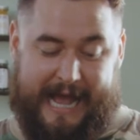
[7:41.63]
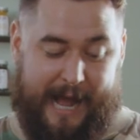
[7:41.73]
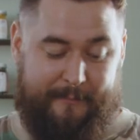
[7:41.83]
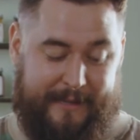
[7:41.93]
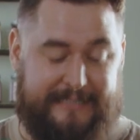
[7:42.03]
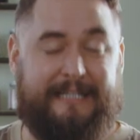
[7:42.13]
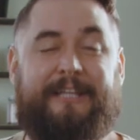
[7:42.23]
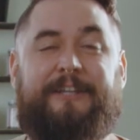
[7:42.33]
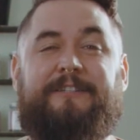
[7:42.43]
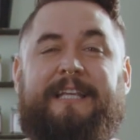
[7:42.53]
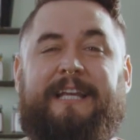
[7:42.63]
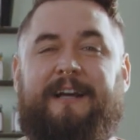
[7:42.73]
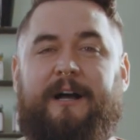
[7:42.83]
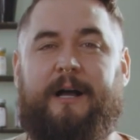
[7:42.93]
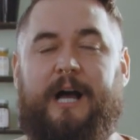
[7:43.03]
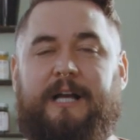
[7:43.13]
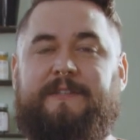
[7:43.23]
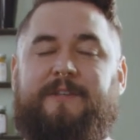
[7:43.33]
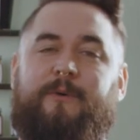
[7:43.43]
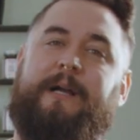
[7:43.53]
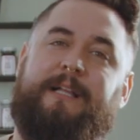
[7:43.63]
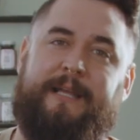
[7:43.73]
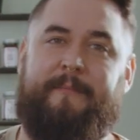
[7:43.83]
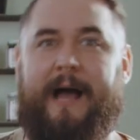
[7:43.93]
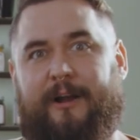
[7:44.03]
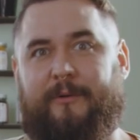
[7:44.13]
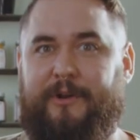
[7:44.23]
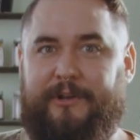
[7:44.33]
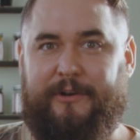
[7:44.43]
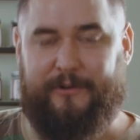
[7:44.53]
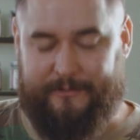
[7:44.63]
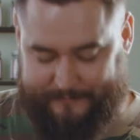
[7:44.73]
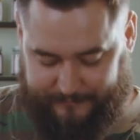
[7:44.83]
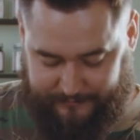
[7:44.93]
I'm basically using a squiggly macaroni noodle.